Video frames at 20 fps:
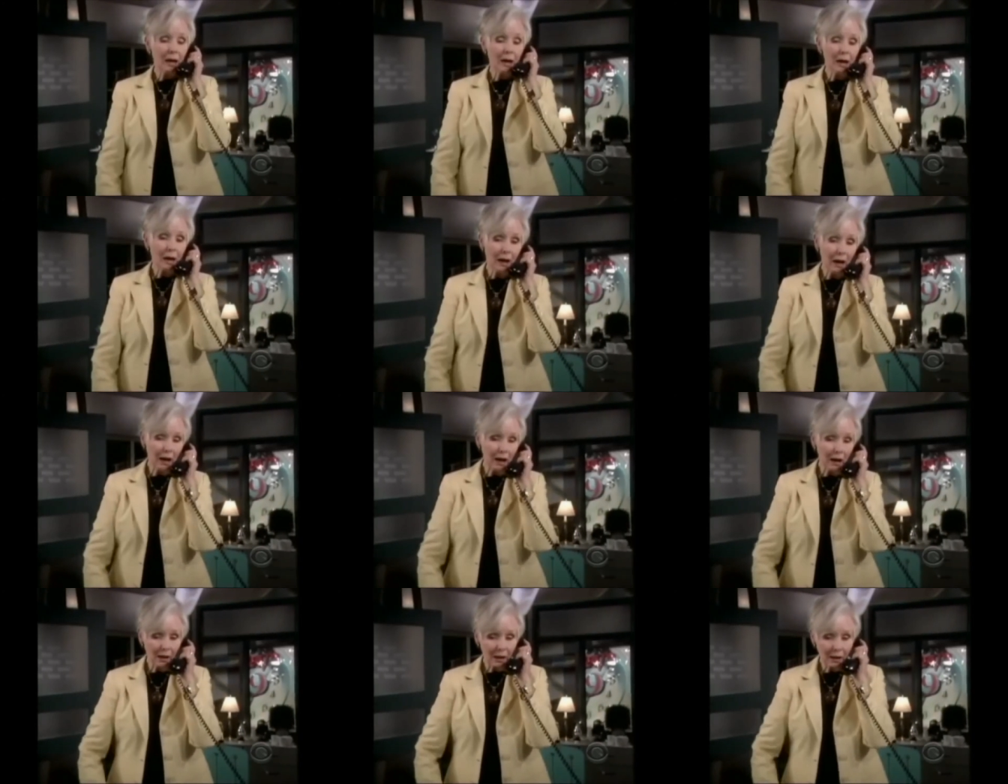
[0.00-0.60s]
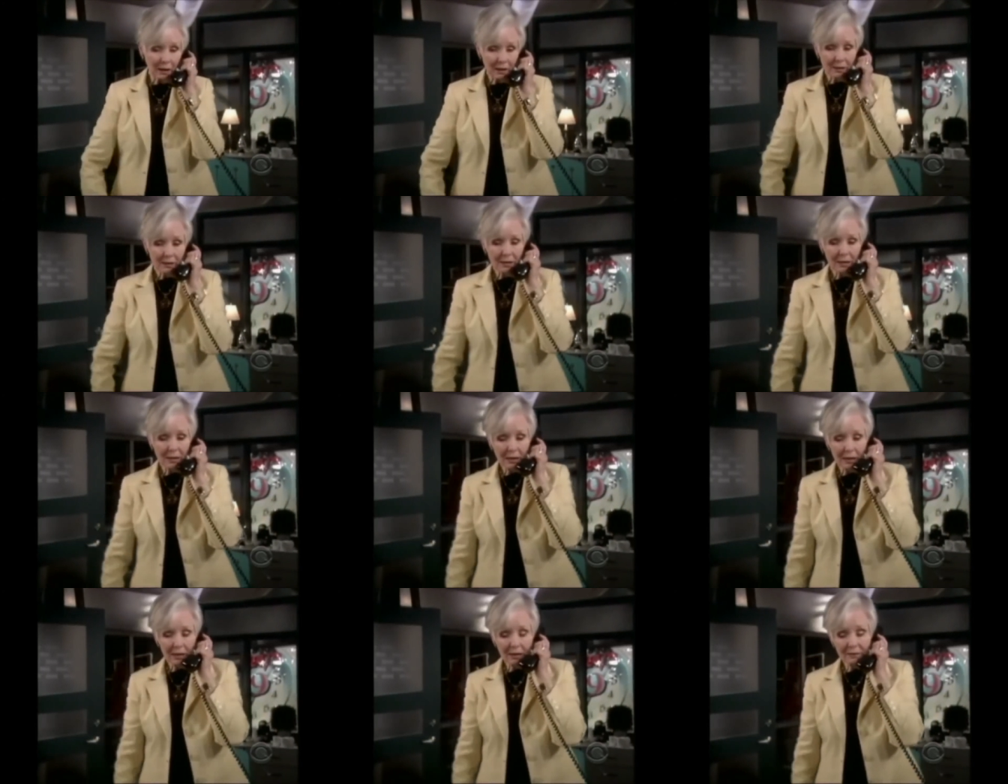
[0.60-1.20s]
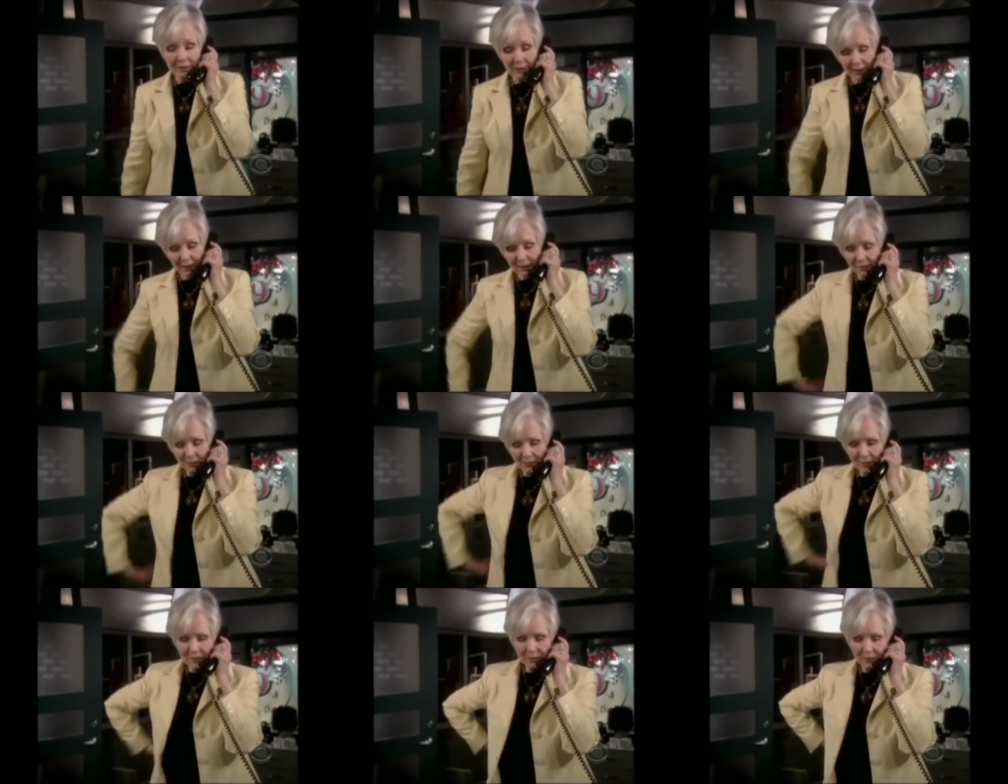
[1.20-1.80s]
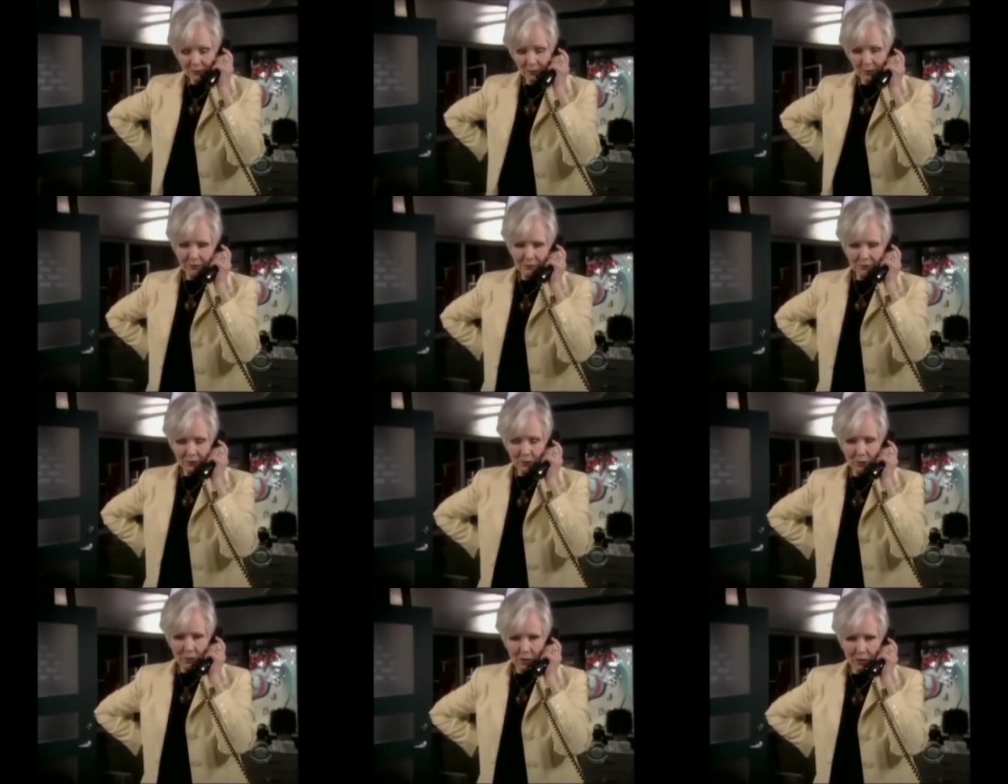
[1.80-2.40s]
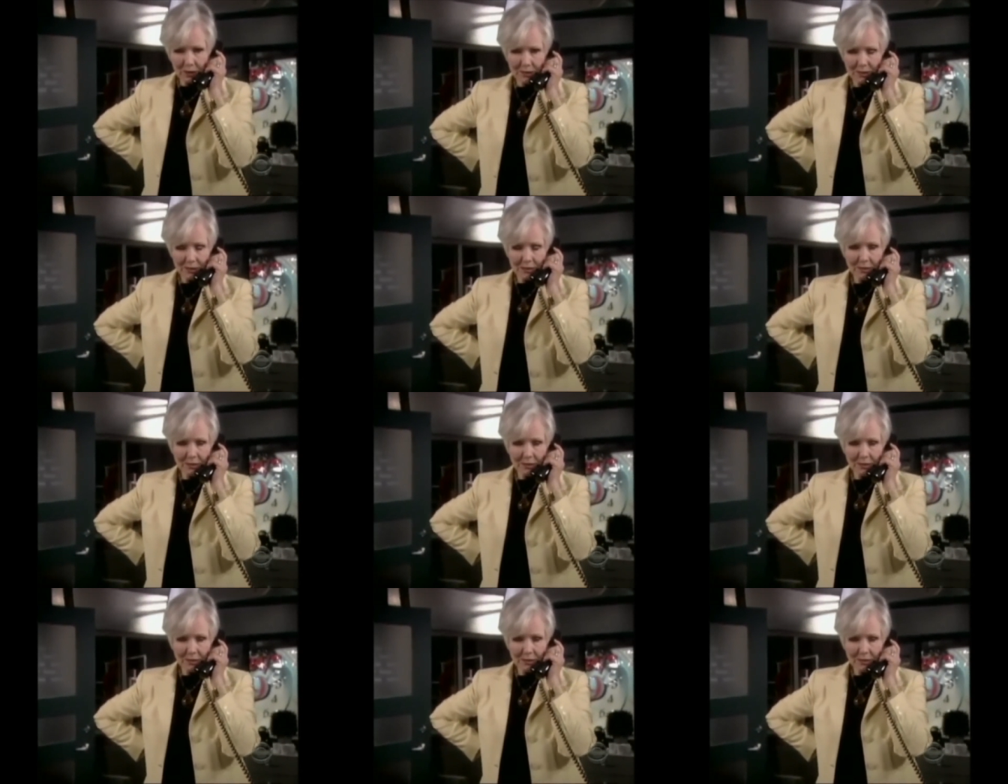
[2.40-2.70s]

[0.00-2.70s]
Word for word: Ah, uh, yes, Miss Swift, go on.